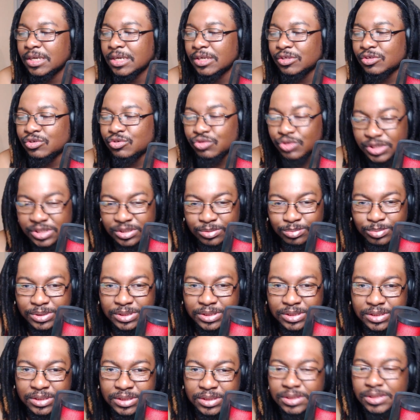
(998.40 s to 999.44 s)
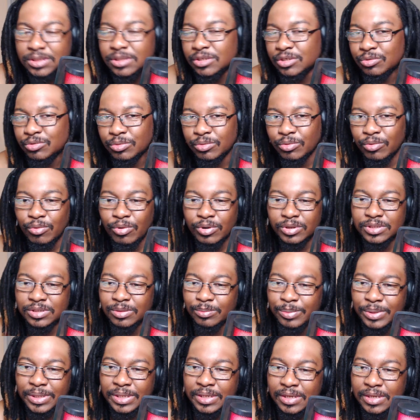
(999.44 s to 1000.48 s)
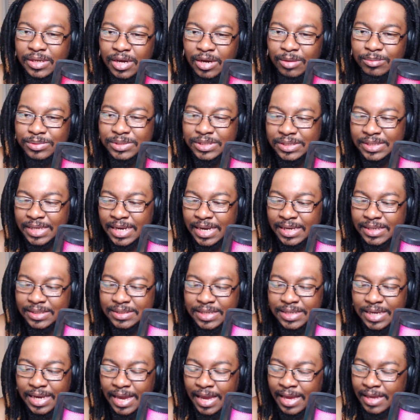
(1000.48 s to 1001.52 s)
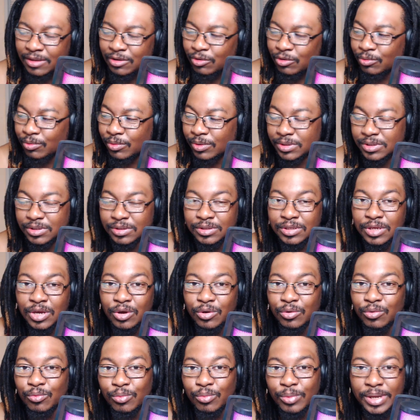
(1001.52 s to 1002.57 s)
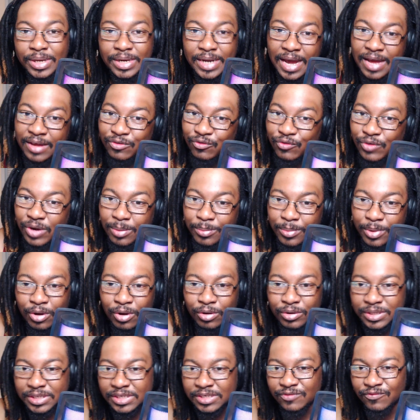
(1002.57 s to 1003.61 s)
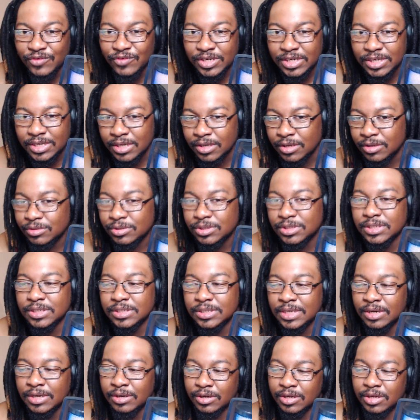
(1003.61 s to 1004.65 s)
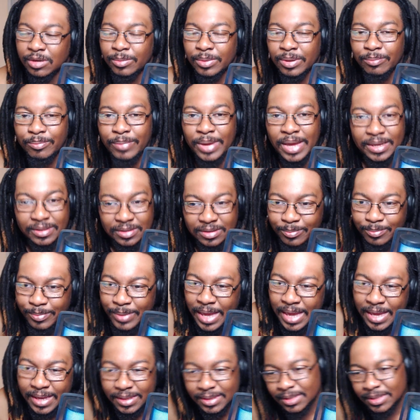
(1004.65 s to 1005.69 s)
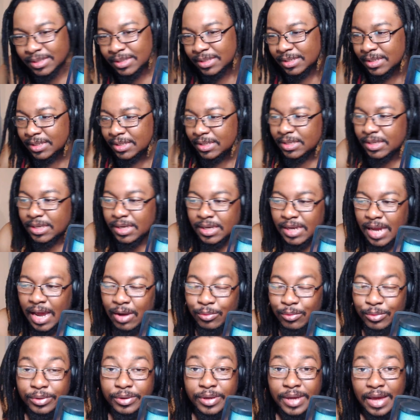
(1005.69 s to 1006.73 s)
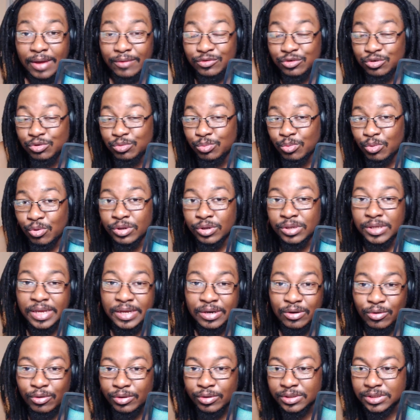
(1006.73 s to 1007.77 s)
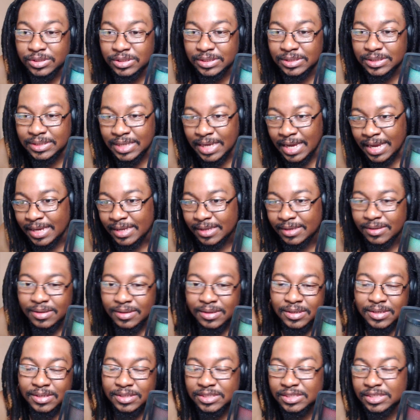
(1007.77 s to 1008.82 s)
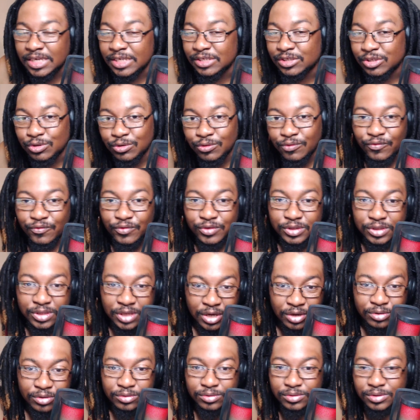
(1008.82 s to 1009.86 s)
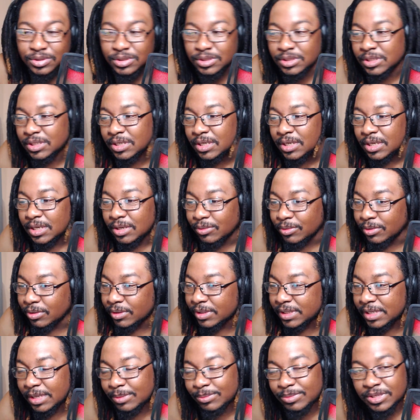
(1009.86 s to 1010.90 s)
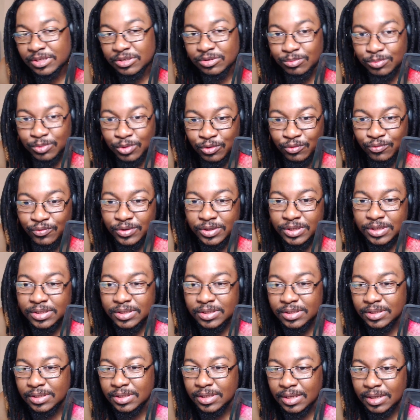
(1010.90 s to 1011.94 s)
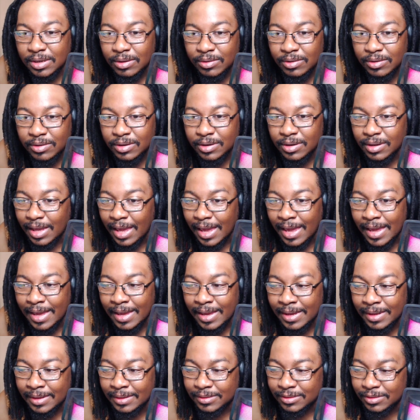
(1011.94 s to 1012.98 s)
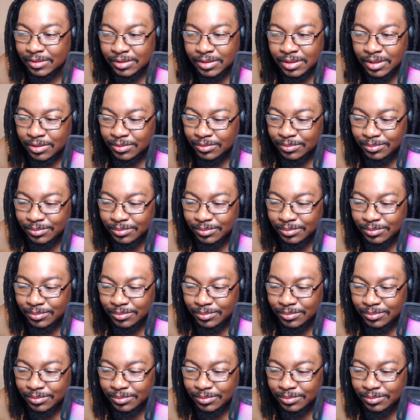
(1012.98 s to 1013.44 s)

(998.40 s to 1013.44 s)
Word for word: Trust me, you want to be up to date and you want to know when I drop all these videos because they are coming back to back. I will have two more later on today. Stay tuned for those. We're going to keep this moving and, you know,